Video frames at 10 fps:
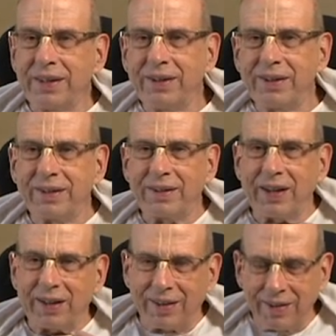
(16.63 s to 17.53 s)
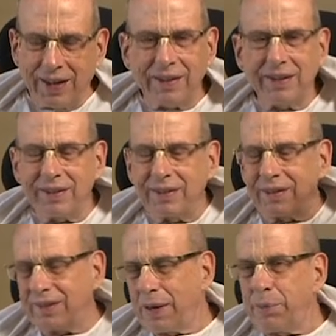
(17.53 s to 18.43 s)
He just like sent his
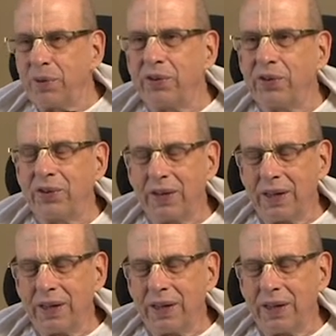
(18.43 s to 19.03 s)
disciples